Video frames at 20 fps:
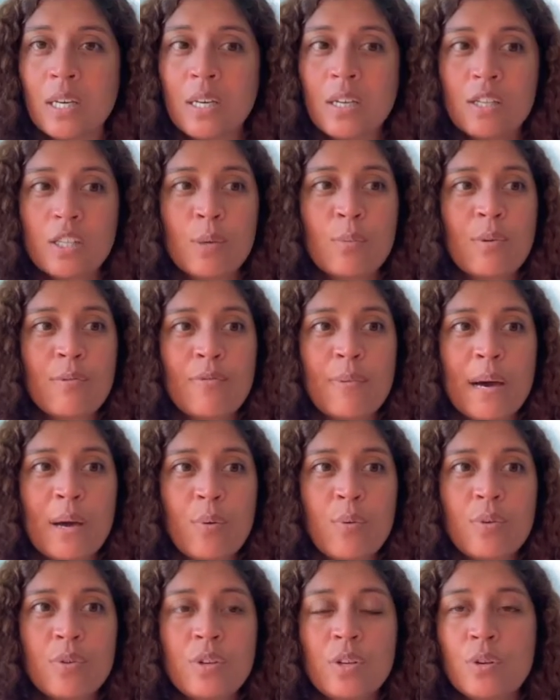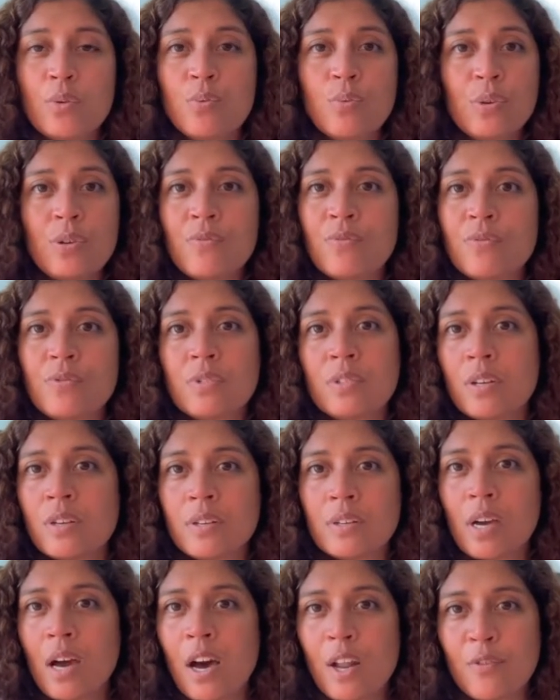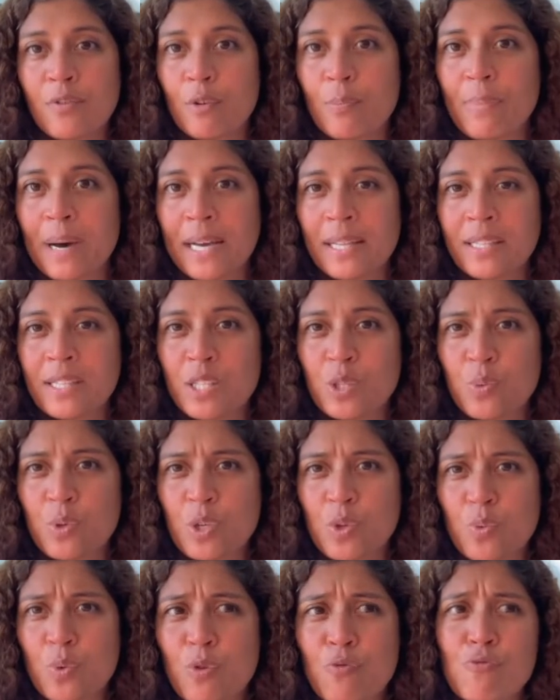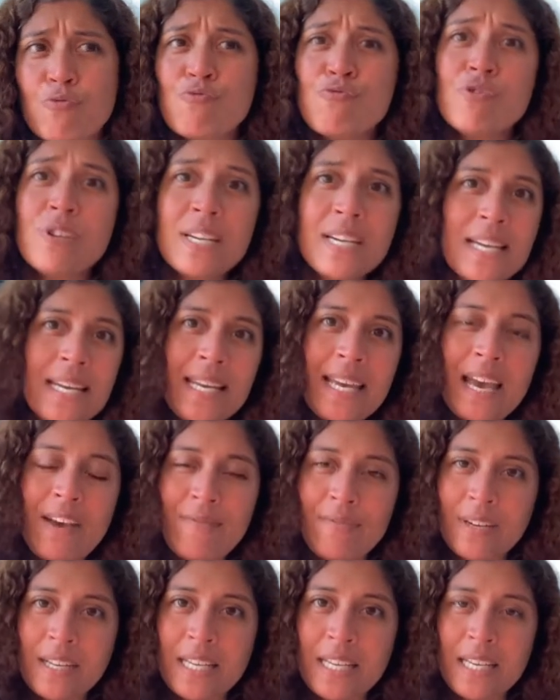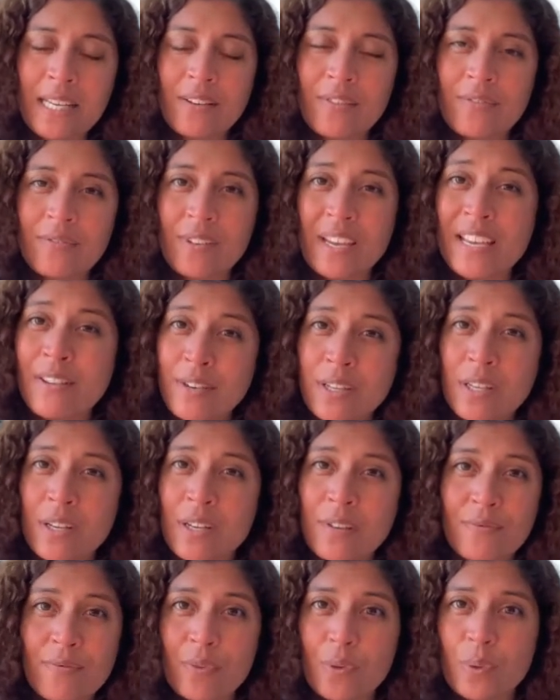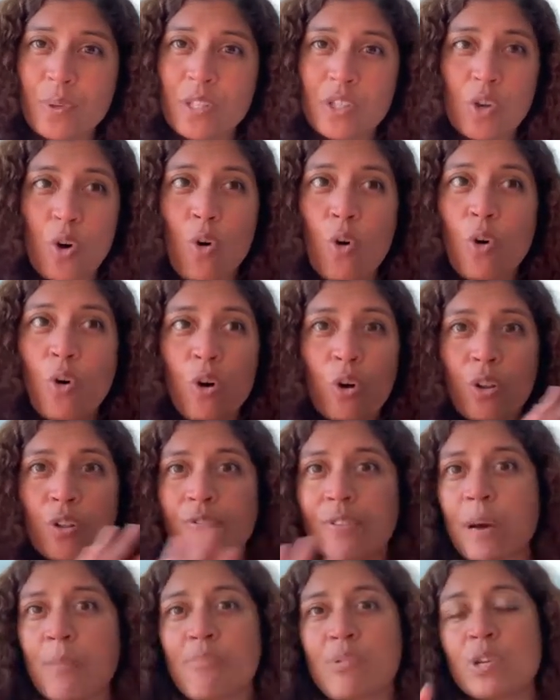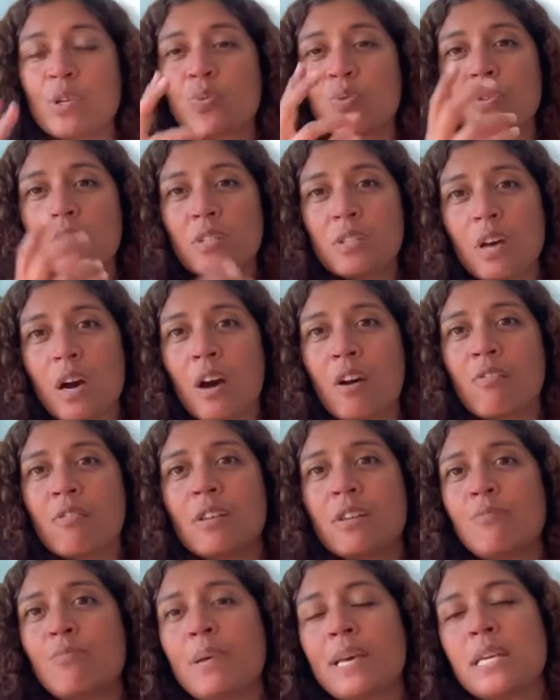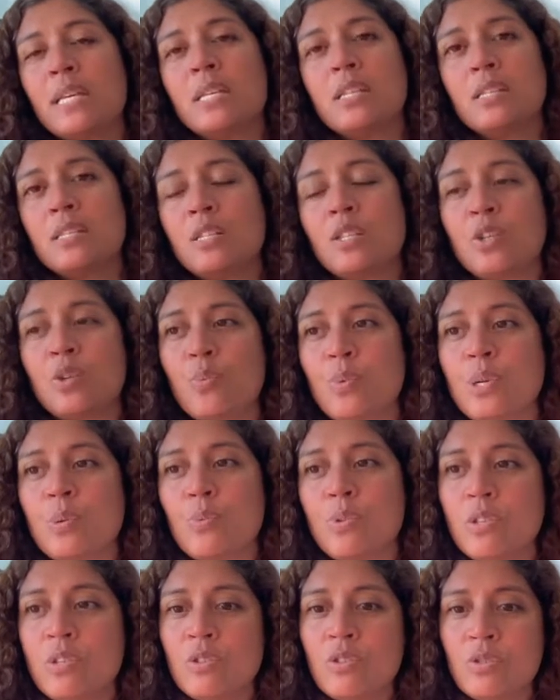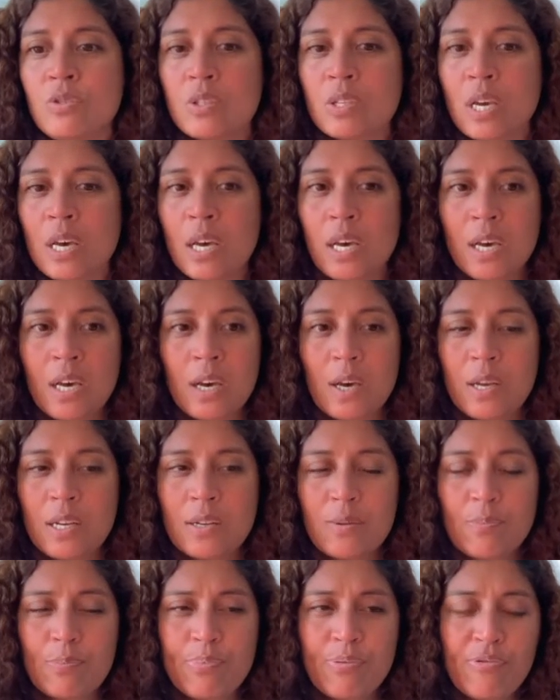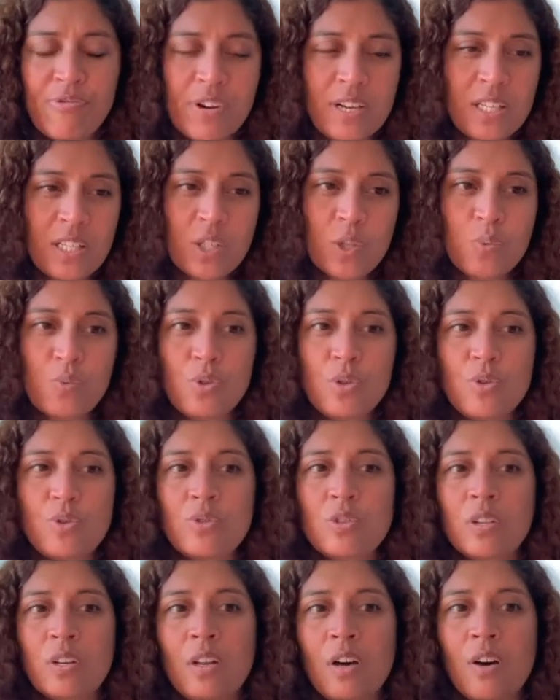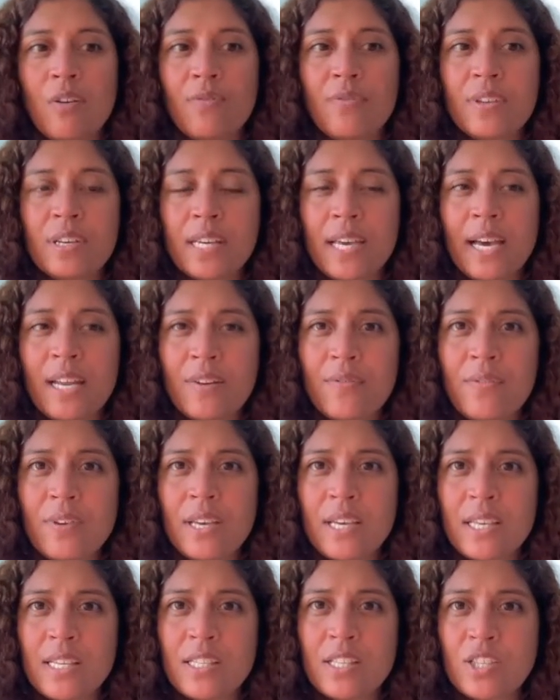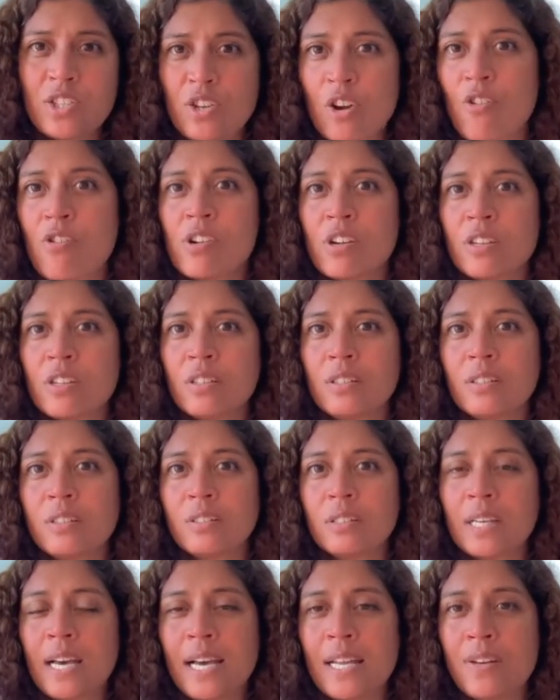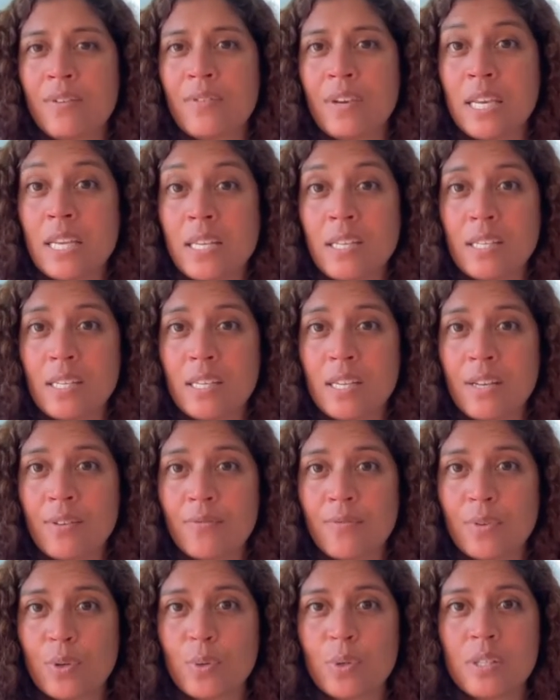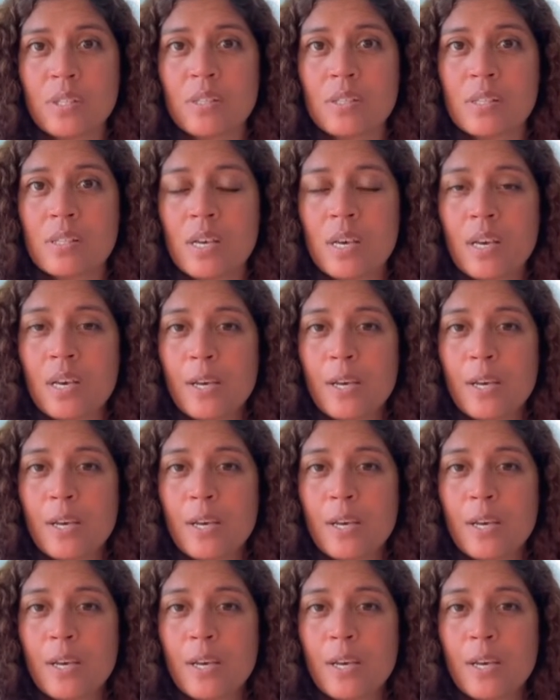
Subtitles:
some of my, you know, we've done carnival bands which were really heavily Indian influenced. All the fabrics were sari based, you know, we used prints, we used a lot of the kind of historical kind of Indian influence.